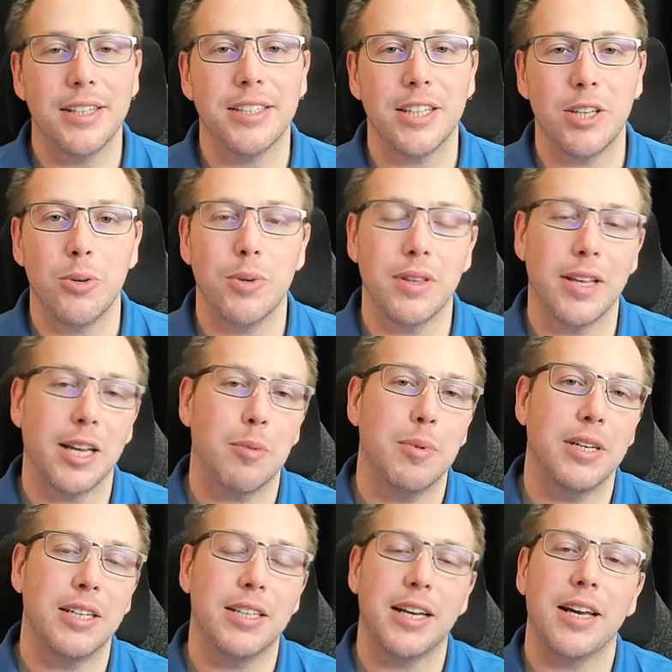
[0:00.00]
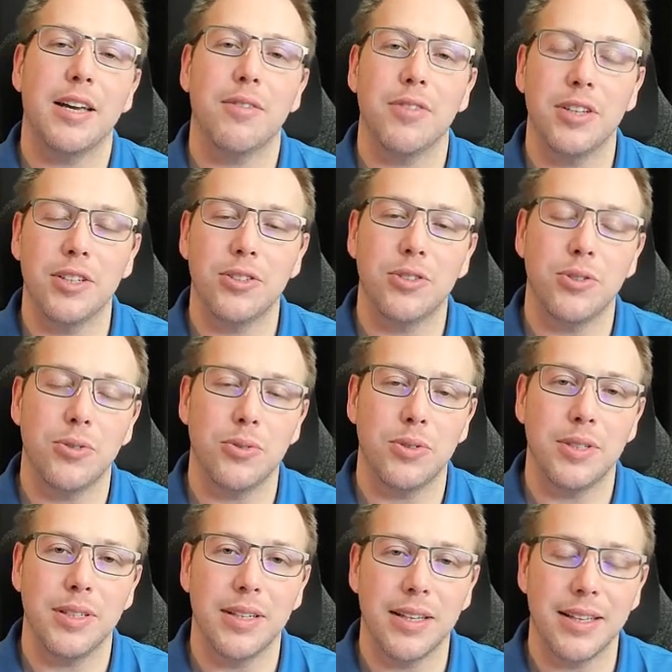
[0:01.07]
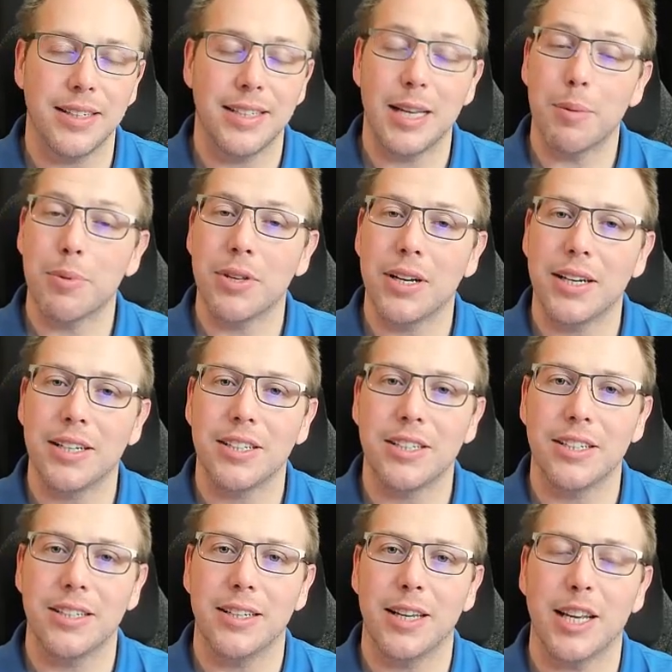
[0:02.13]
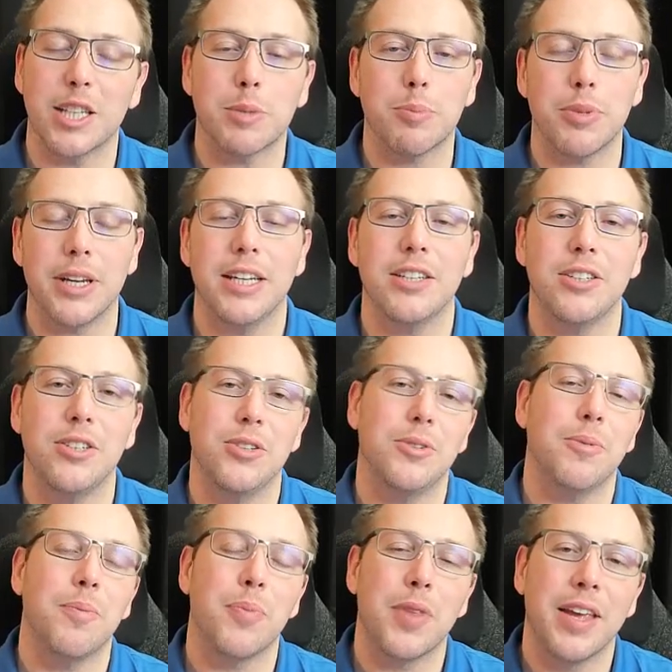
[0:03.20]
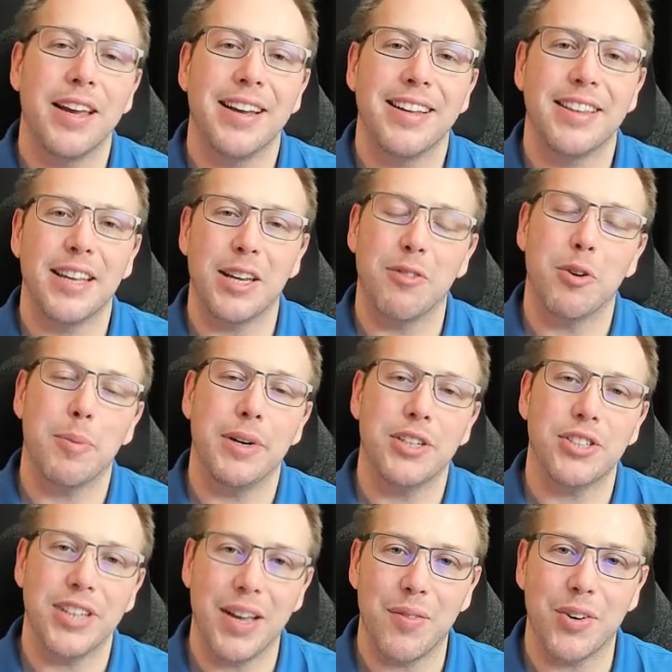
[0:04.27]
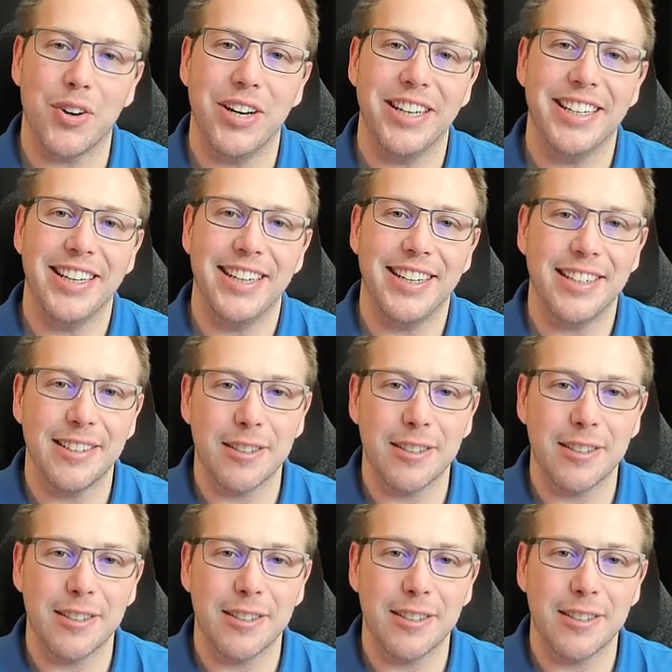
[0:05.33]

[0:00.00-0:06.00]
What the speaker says: that you would like me to dive depth on to explain to you. Thank you very much and have a great day.